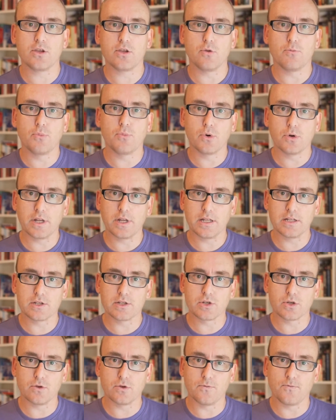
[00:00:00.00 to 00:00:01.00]
you put
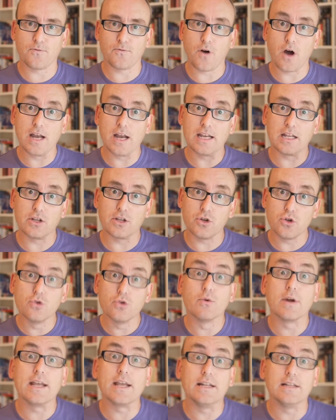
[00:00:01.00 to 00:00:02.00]
into finding new
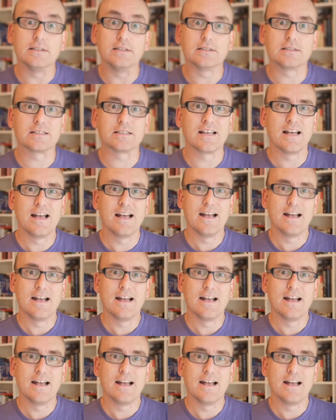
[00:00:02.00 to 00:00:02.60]
readers